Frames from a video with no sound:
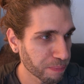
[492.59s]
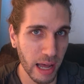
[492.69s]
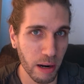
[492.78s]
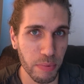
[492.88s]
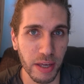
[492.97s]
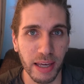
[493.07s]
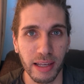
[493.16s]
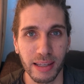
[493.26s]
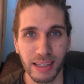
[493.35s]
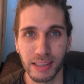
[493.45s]
And I'm
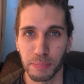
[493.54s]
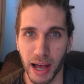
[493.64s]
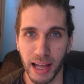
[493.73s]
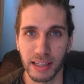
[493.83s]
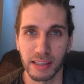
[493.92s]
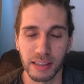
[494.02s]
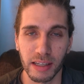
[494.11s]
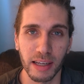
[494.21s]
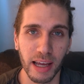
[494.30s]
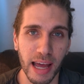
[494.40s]
thinking, this is bad, this is
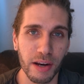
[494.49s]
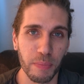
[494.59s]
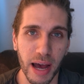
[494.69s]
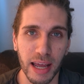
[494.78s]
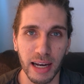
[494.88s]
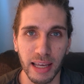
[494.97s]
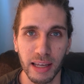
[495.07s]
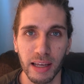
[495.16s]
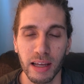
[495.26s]
going to end badly.